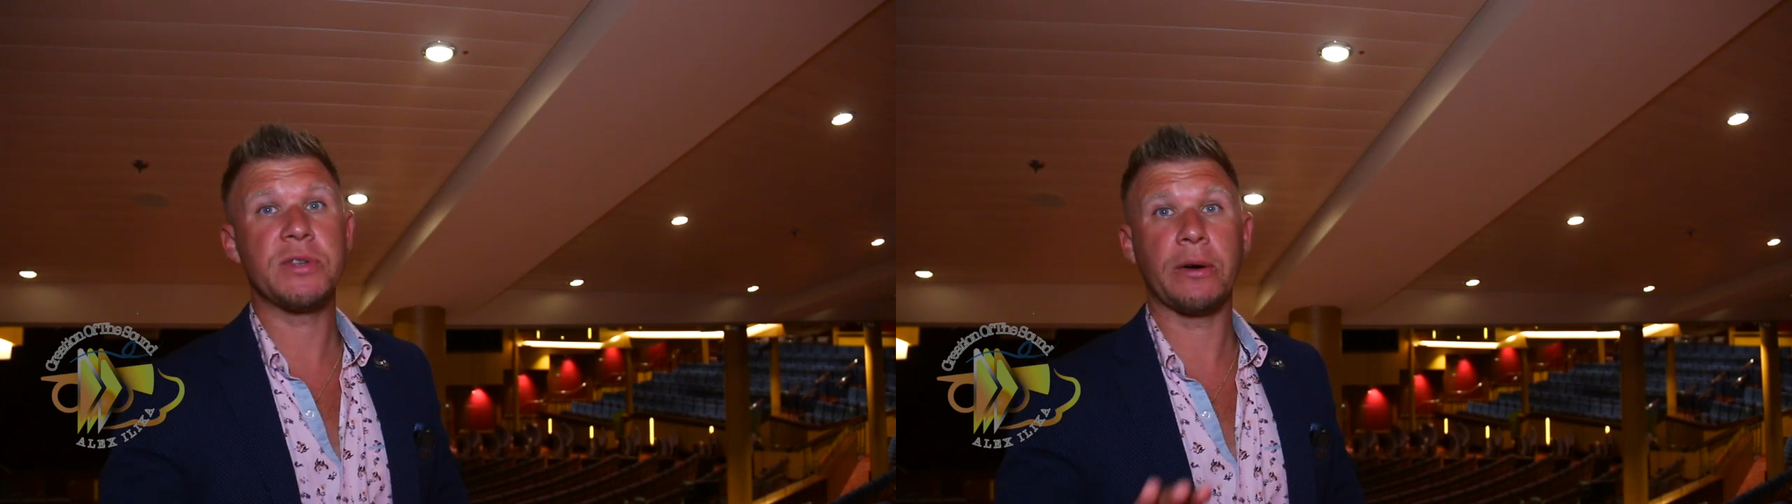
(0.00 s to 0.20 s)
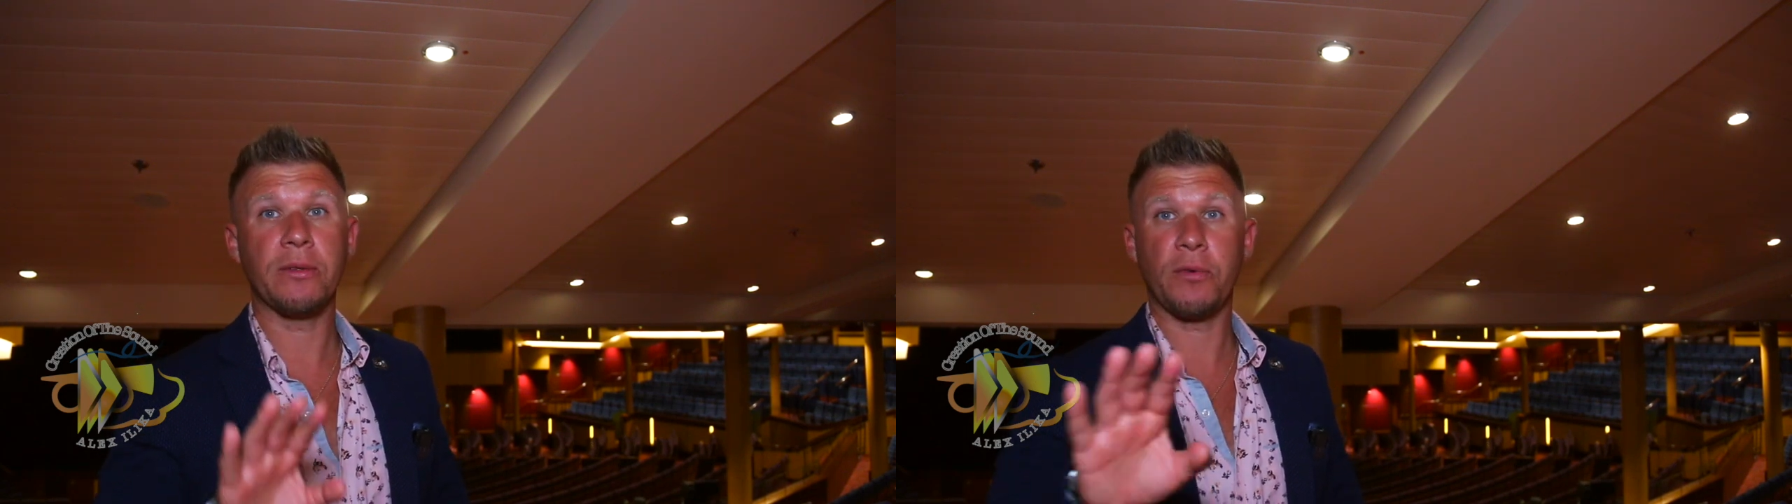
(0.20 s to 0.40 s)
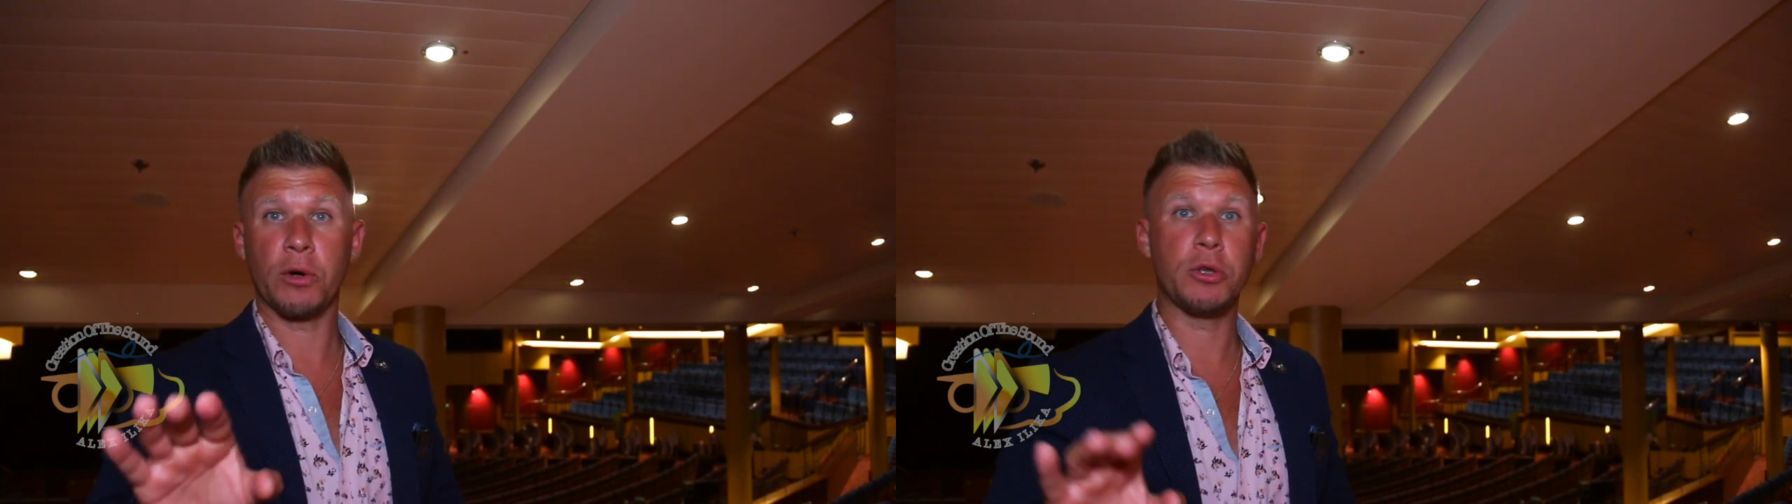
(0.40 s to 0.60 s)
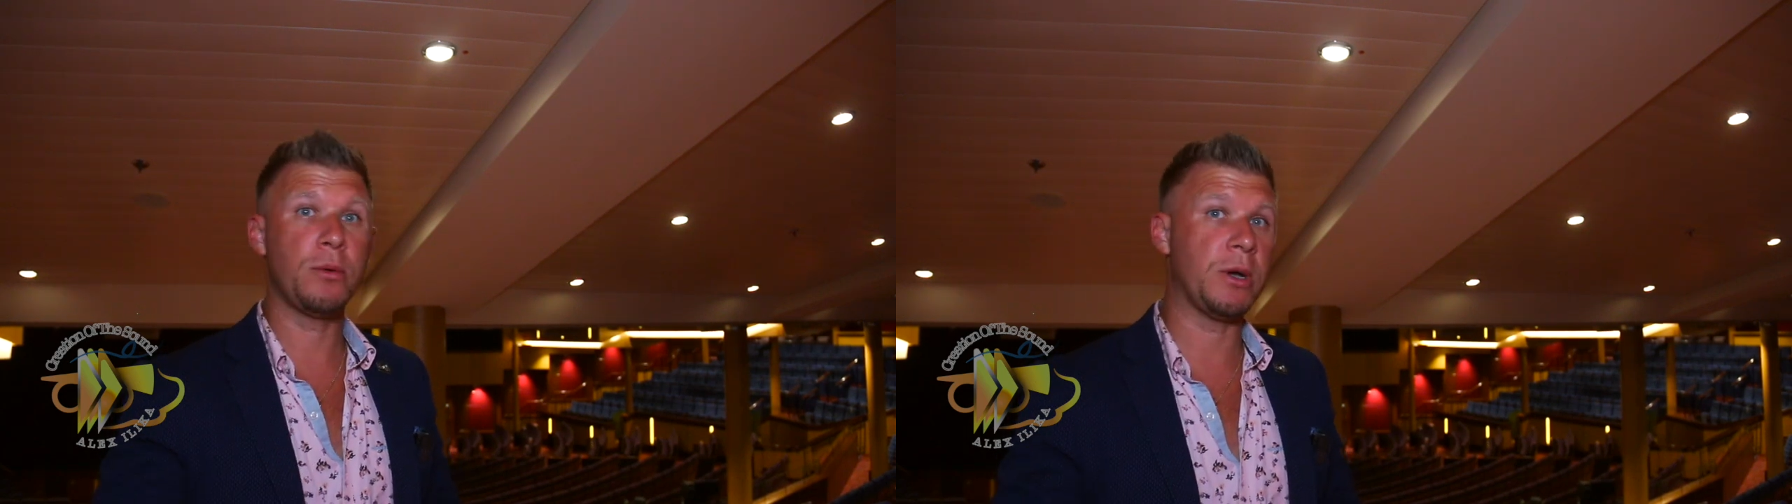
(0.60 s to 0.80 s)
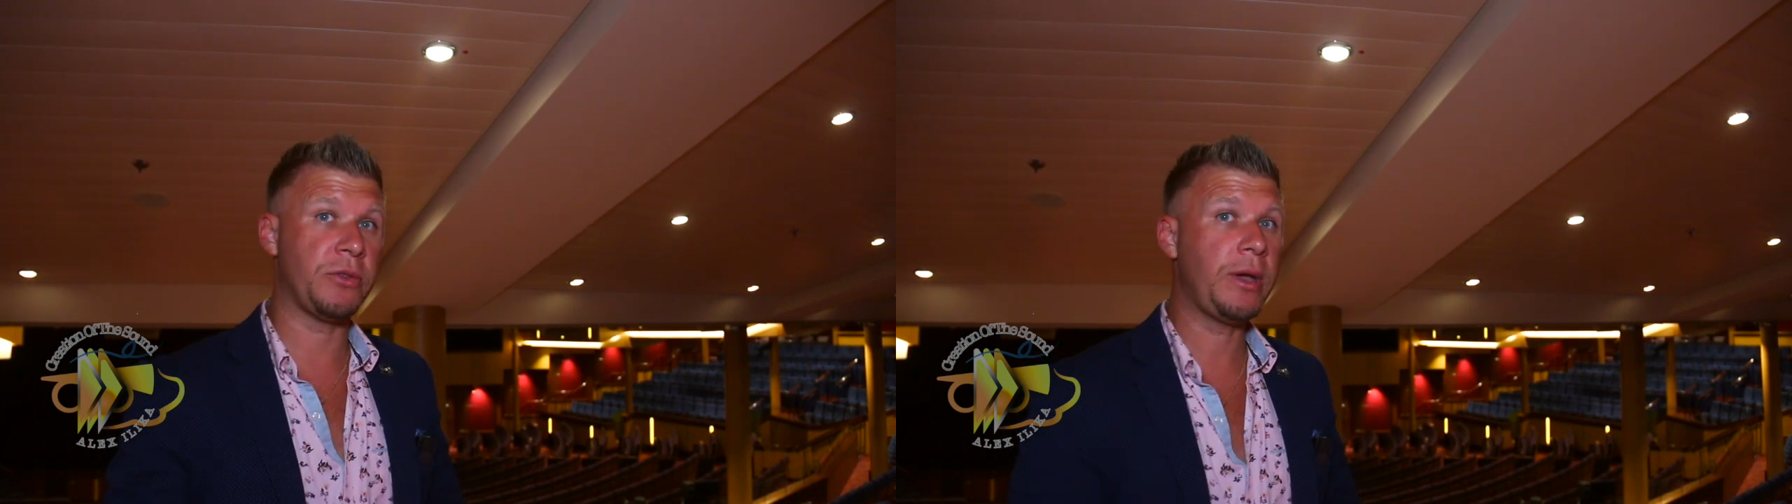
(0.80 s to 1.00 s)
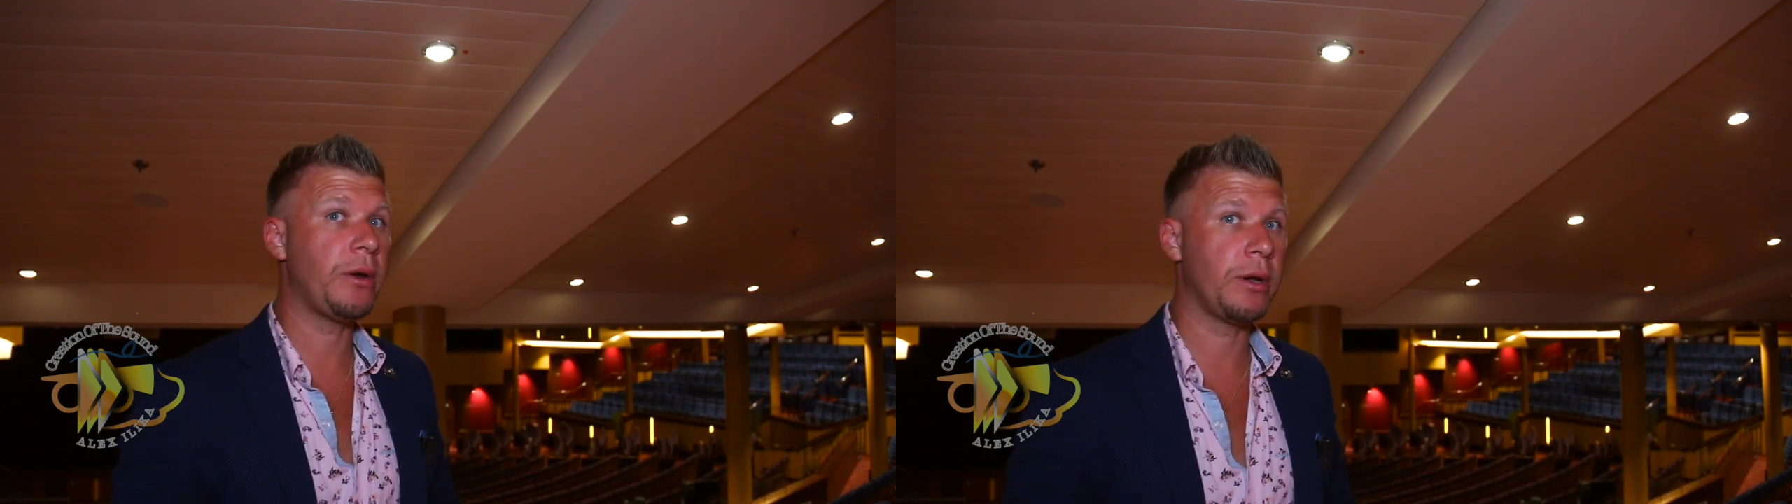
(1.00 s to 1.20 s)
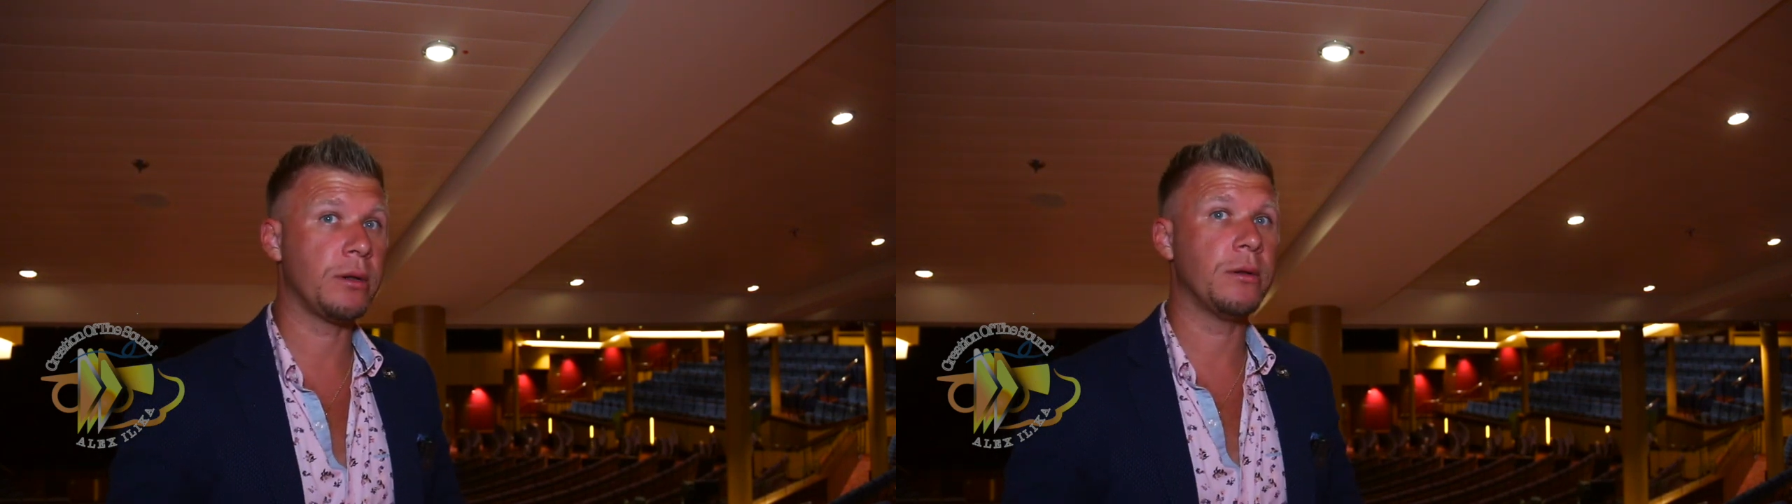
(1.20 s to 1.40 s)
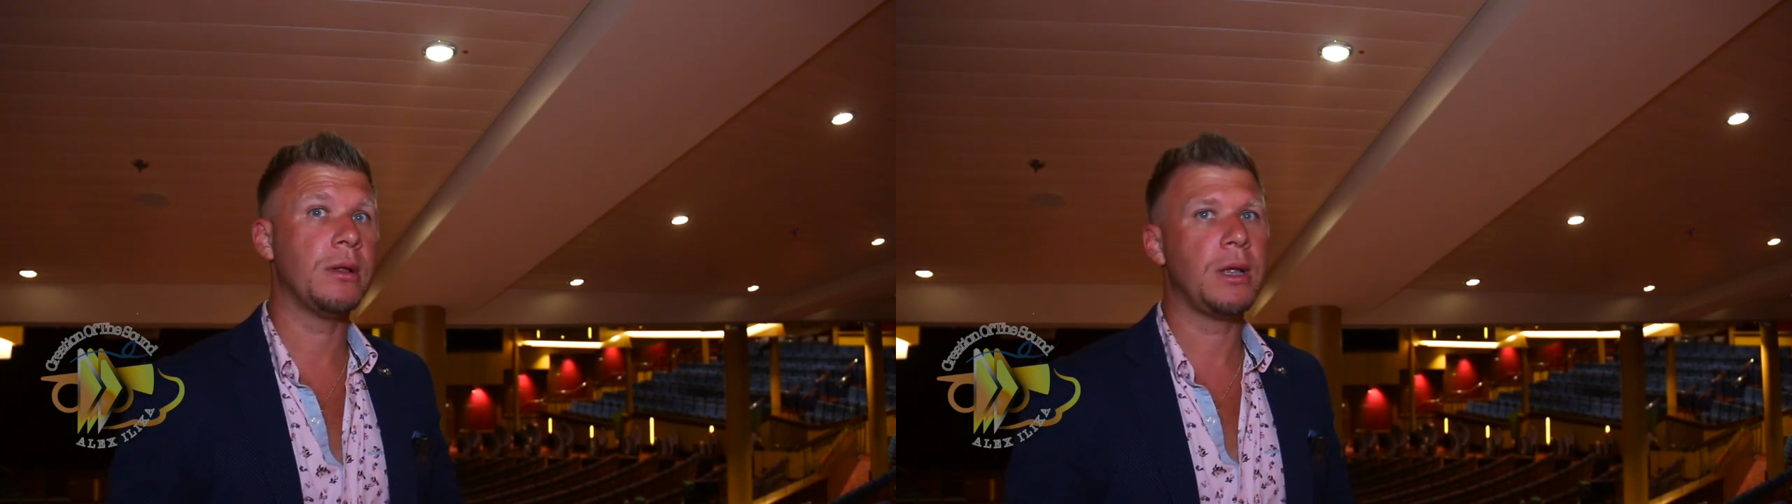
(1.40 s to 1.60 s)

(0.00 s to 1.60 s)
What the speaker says: starting for new material.